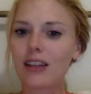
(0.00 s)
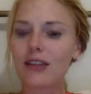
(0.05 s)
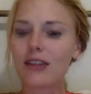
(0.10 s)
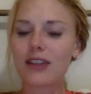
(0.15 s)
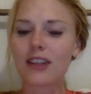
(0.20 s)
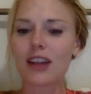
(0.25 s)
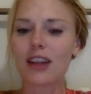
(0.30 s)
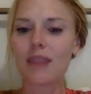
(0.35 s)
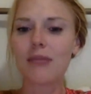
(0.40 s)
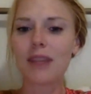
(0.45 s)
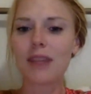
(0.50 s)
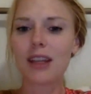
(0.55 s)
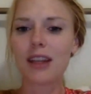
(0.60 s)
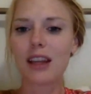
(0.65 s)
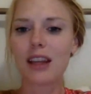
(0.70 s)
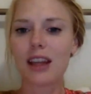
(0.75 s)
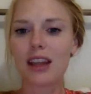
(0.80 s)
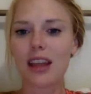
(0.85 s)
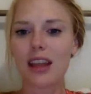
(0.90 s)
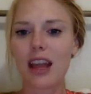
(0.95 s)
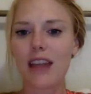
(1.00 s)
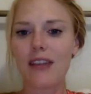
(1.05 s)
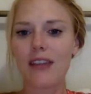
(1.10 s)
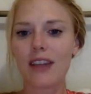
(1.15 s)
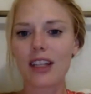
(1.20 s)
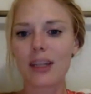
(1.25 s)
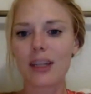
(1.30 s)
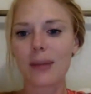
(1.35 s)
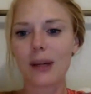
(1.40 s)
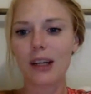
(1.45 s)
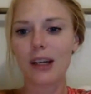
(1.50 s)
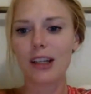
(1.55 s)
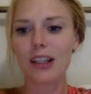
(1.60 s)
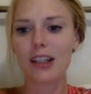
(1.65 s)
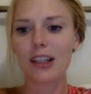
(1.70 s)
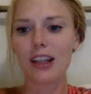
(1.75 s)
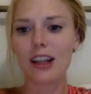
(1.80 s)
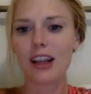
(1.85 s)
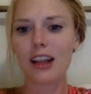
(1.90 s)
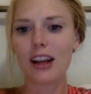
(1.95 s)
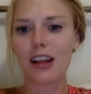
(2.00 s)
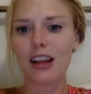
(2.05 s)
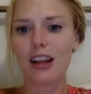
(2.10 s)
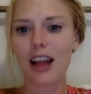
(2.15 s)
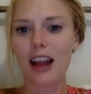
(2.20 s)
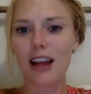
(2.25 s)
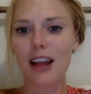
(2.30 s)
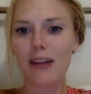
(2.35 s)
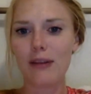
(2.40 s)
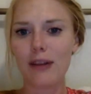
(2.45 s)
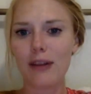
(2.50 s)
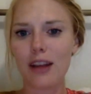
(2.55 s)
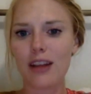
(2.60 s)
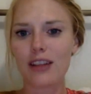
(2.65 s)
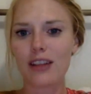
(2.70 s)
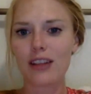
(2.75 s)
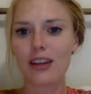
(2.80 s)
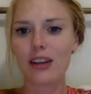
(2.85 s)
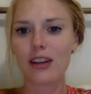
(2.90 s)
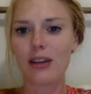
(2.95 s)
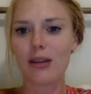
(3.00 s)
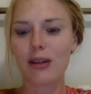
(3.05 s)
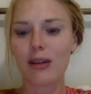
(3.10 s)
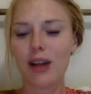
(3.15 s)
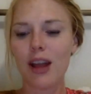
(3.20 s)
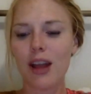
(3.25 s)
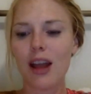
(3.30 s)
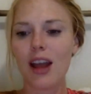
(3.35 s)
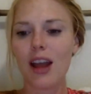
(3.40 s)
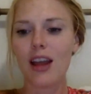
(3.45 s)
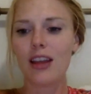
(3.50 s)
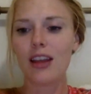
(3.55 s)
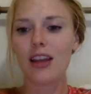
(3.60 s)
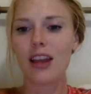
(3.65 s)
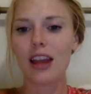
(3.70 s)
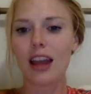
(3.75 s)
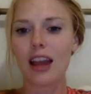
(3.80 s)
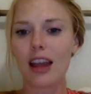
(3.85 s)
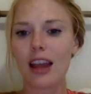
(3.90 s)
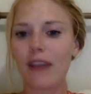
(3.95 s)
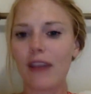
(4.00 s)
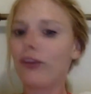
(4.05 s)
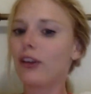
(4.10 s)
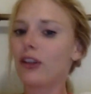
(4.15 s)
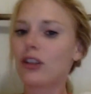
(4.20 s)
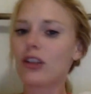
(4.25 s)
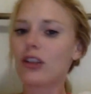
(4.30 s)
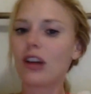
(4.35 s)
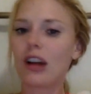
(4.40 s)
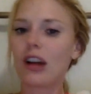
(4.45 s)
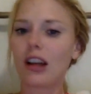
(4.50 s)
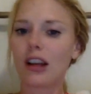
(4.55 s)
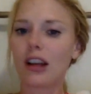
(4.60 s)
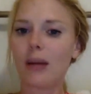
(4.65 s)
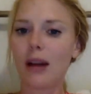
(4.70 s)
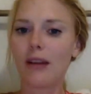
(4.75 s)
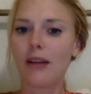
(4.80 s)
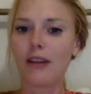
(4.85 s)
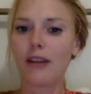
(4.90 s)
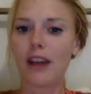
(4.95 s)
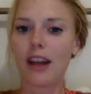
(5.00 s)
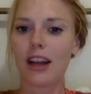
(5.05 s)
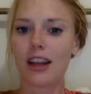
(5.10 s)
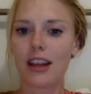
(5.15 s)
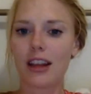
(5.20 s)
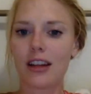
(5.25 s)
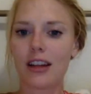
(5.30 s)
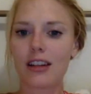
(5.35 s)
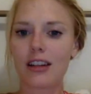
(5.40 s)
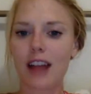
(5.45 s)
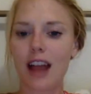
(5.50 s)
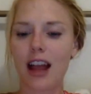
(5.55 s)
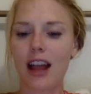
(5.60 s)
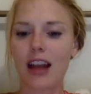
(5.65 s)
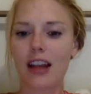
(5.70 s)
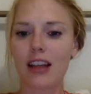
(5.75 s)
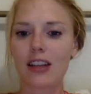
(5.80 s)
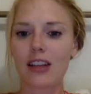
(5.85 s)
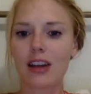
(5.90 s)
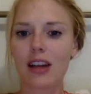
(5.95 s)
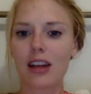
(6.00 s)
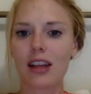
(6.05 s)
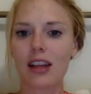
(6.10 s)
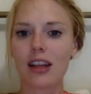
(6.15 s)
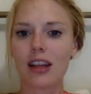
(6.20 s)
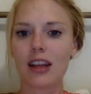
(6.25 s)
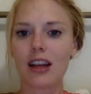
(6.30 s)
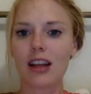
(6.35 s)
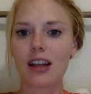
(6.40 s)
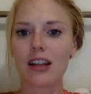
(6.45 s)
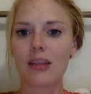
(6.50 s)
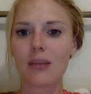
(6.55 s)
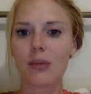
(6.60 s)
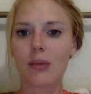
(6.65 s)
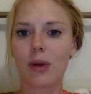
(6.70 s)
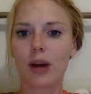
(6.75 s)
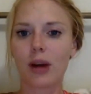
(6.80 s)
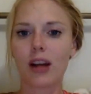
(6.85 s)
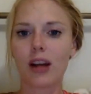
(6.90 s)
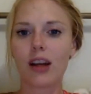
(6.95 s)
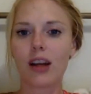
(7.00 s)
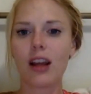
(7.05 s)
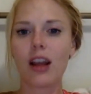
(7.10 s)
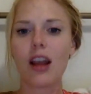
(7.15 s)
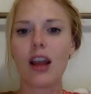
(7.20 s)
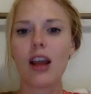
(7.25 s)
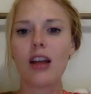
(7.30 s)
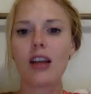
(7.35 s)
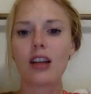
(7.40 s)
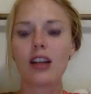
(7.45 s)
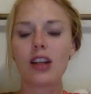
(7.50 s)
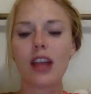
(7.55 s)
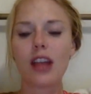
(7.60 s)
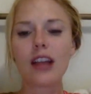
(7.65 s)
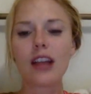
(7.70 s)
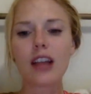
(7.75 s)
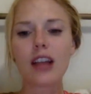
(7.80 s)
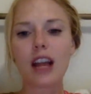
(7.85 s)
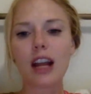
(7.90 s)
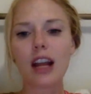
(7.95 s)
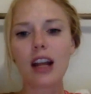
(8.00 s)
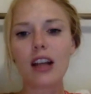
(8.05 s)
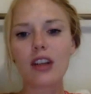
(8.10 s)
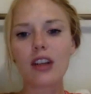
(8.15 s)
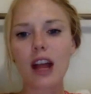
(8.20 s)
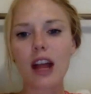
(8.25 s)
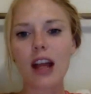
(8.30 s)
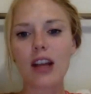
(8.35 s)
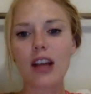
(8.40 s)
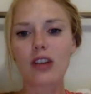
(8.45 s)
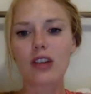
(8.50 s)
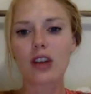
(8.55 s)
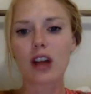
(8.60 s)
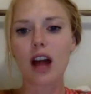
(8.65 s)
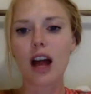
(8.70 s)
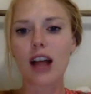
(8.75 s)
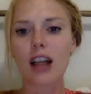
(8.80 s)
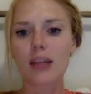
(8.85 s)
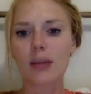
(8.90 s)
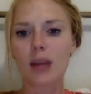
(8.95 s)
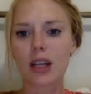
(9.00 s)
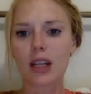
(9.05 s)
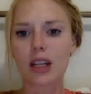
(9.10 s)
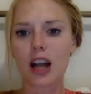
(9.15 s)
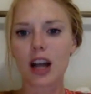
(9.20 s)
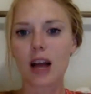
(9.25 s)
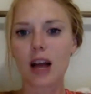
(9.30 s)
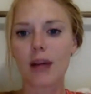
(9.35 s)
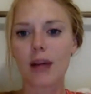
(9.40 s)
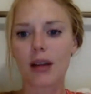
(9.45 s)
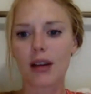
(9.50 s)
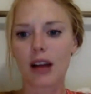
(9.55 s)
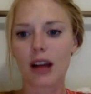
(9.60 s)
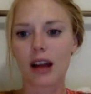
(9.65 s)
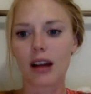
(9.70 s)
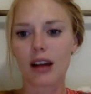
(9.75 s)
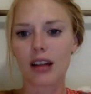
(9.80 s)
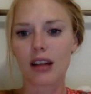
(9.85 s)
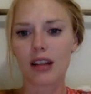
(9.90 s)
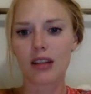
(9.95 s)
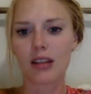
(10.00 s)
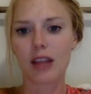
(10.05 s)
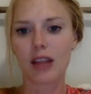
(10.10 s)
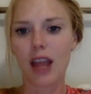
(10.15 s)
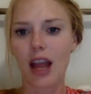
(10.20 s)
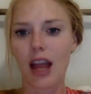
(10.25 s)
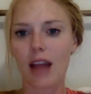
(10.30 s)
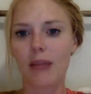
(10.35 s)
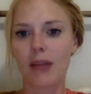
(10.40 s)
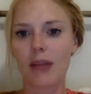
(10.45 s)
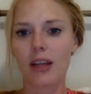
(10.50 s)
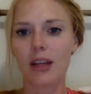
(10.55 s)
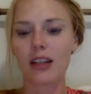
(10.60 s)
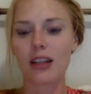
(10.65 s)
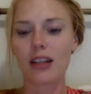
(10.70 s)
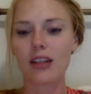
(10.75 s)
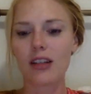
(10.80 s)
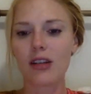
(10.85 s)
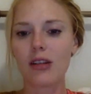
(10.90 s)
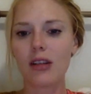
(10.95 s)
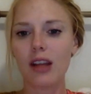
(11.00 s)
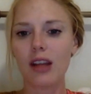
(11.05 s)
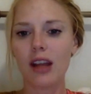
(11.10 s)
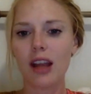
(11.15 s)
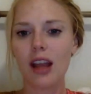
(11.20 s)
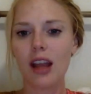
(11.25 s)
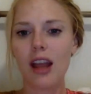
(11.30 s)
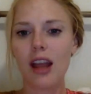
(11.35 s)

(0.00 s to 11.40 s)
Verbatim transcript: something that they've experienced in their life. And so mm. they like feel strongly about fighting their side. And so I think that it's important to like kind of try and draw as much common ground as you can because it's only